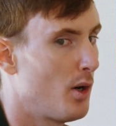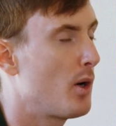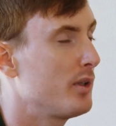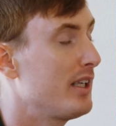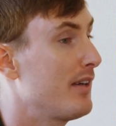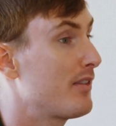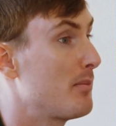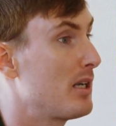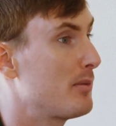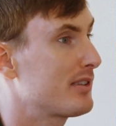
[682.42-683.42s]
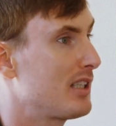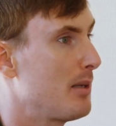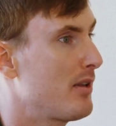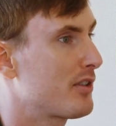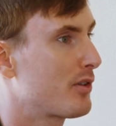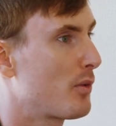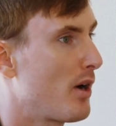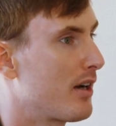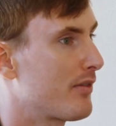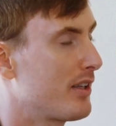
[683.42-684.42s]
only give the minimal schema that's
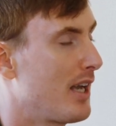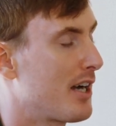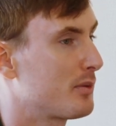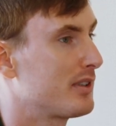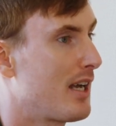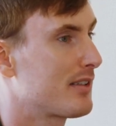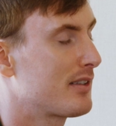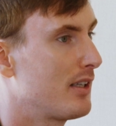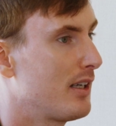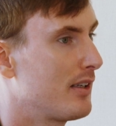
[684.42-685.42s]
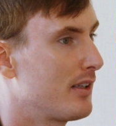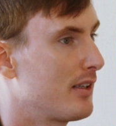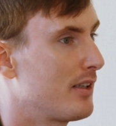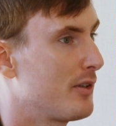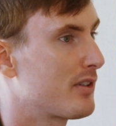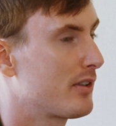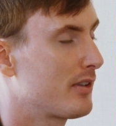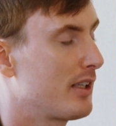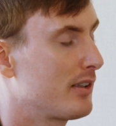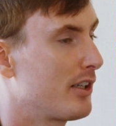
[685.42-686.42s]
required for the actual task that the user
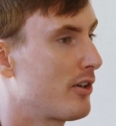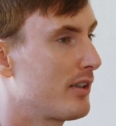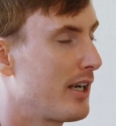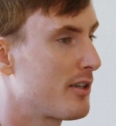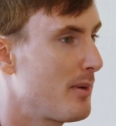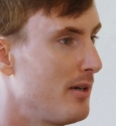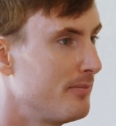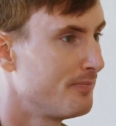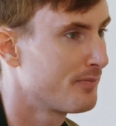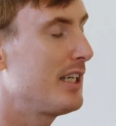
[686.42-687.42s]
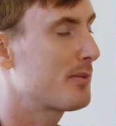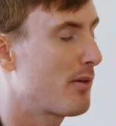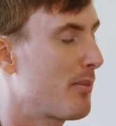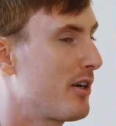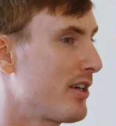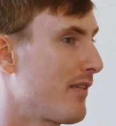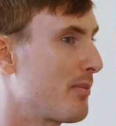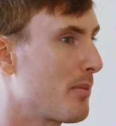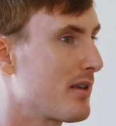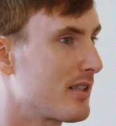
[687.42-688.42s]
currently cares about. Each property should have a
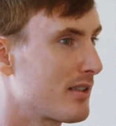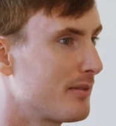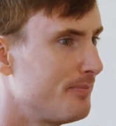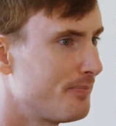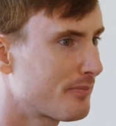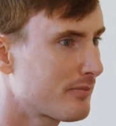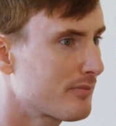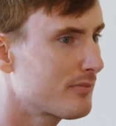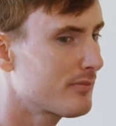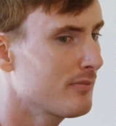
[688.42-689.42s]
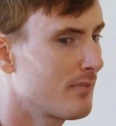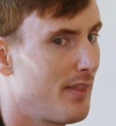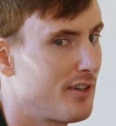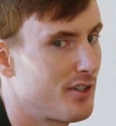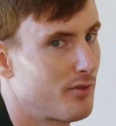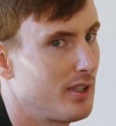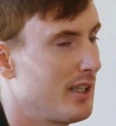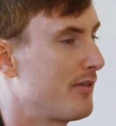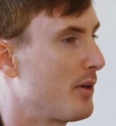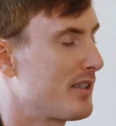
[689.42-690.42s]
purpose that just really
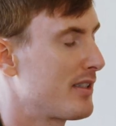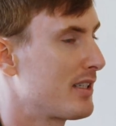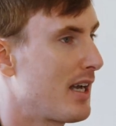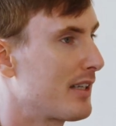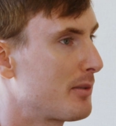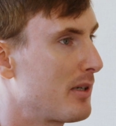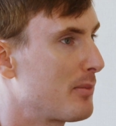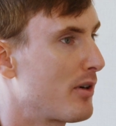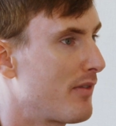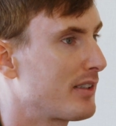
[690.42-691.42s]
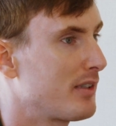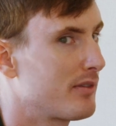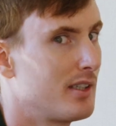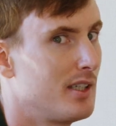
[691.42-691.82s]
focuses the task and make it more effective.